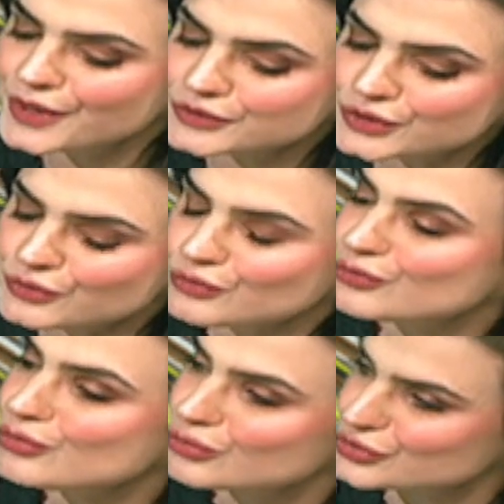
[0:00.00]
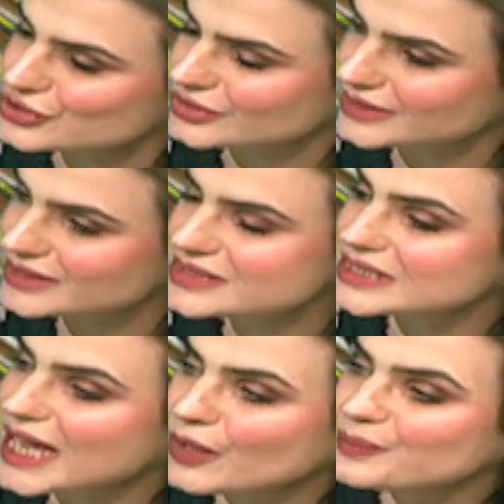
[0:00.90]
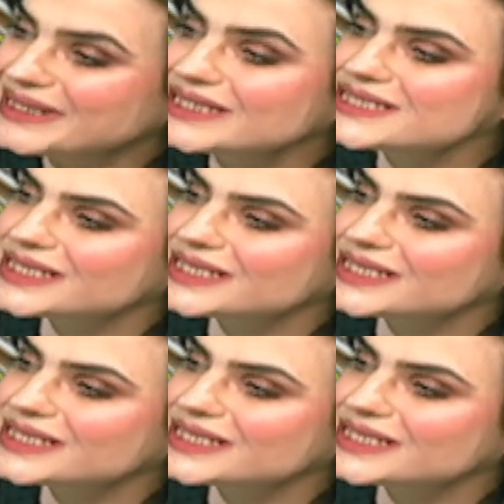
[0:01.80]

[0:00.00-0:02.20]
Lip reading: The route that is now being